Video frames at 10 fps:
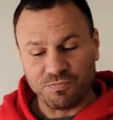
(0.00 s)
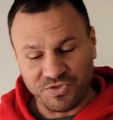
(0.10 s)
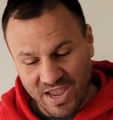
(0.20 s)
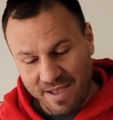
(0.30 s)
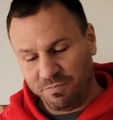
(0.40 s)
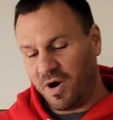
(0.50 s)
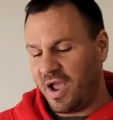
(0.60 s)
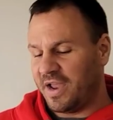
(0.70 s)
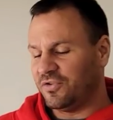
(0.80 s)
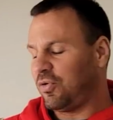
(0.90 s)
Deborah
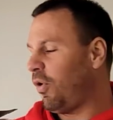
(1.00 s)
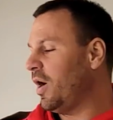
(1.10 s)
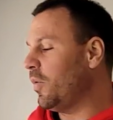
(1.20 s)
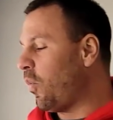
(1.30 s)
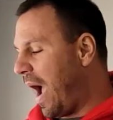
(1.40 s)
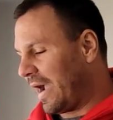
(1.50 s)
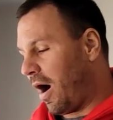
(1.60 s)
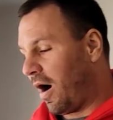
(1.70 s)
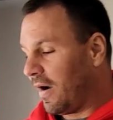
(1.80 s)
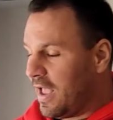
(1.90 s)
and Troy Wagar.